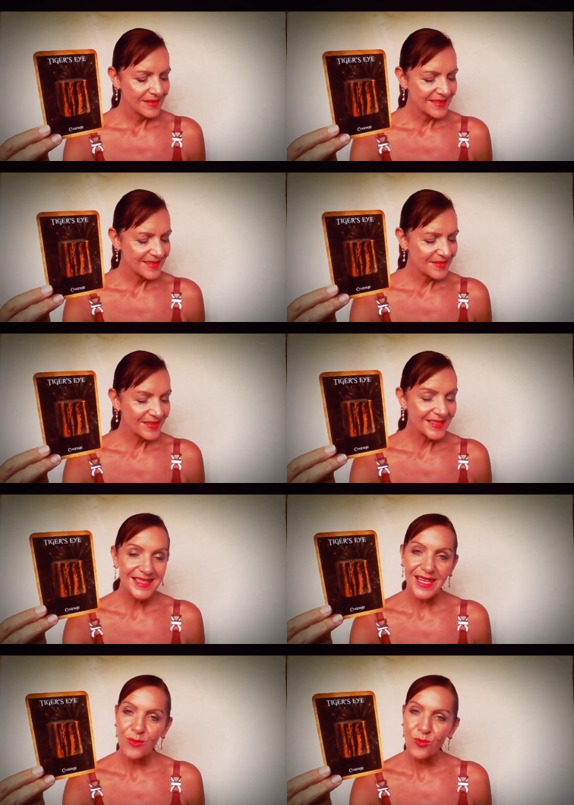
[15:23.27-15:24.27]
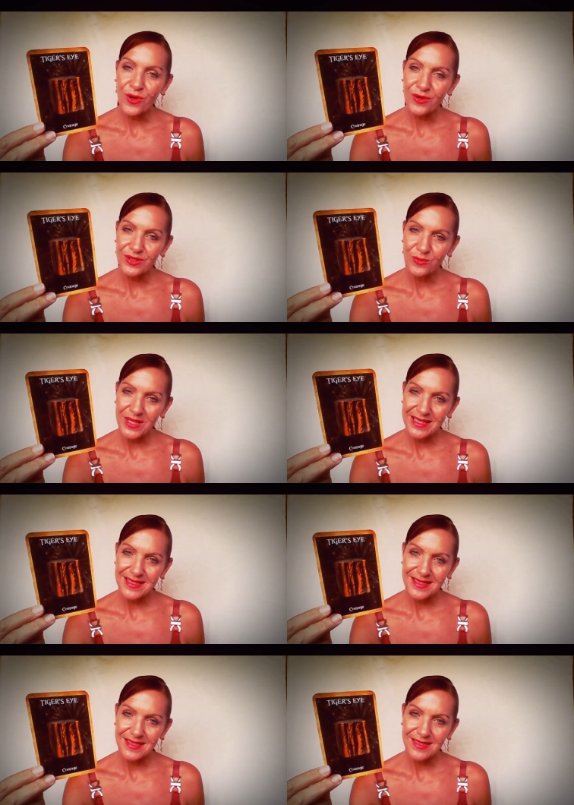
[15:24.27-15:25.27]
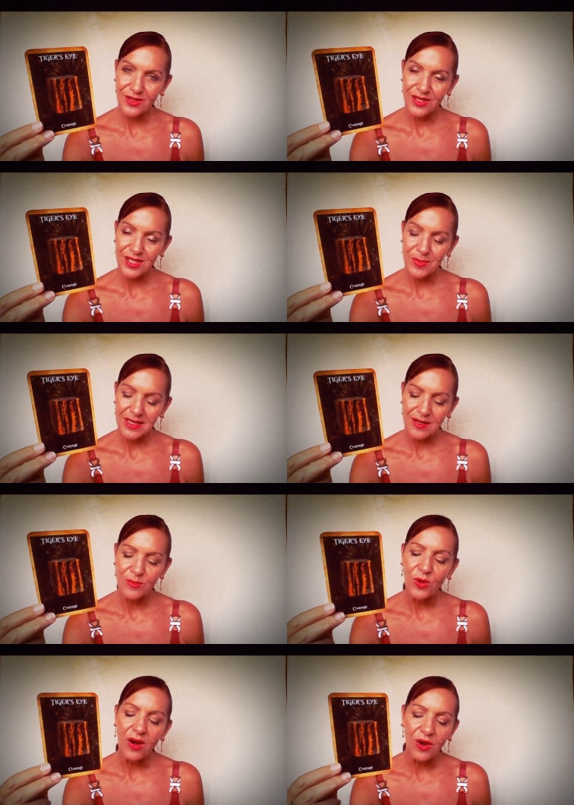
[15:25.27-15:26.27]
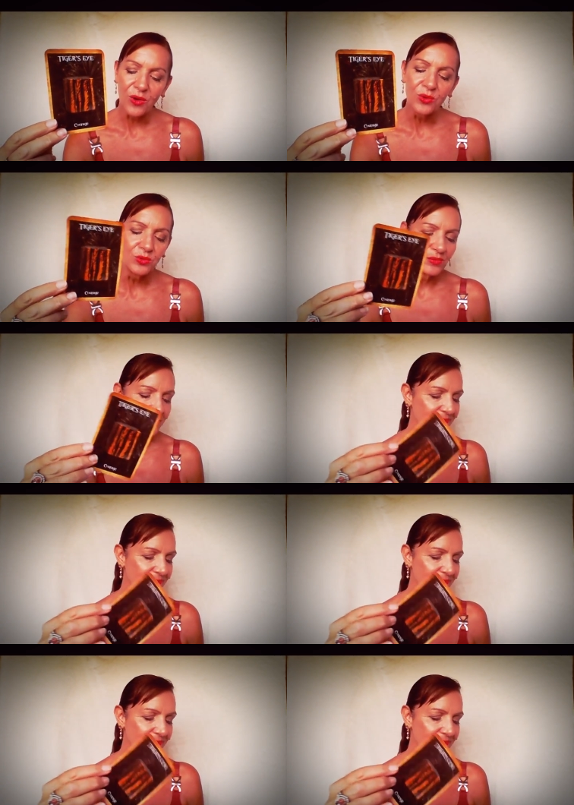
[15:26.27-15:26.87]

Uh, I'm going to say work on your weaknesses so that you can become more whole.